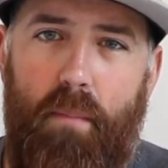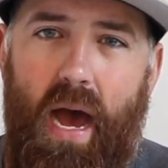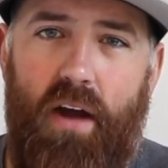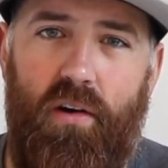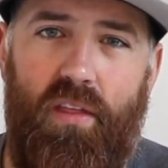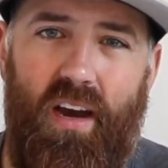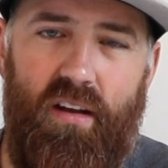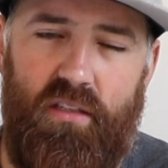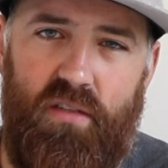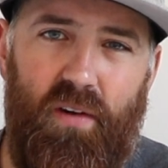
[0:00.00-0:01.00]
battery there
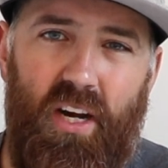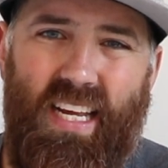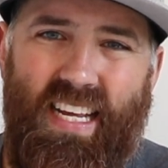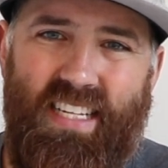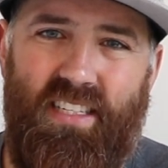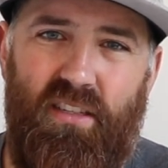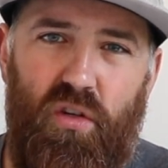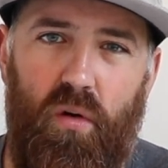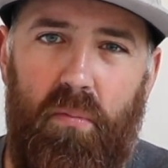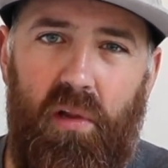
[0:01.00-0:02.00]
that's very easy
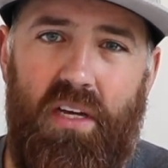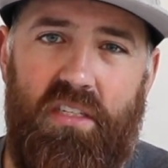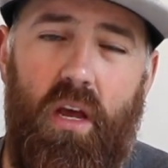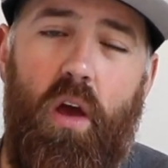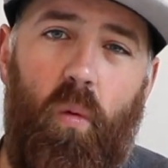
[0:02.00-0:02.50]
to replace